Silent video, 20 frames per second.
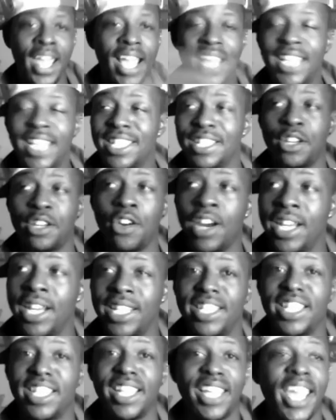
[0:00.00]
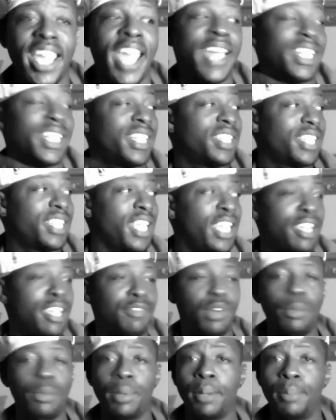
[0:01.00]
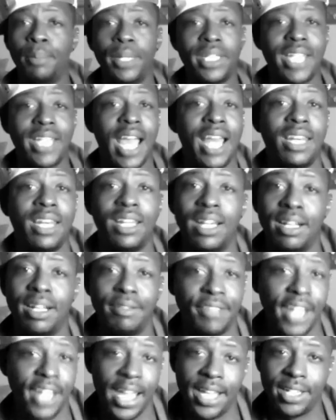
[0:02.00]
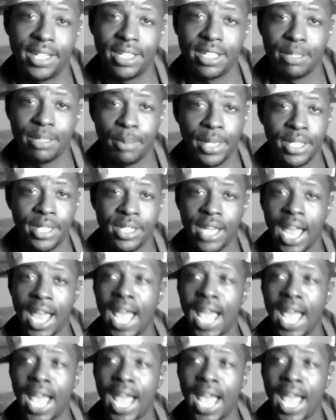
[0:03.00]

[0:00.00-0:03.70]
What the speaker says: It's crazy. Candace evil, but bitch, I love Candace, bitch.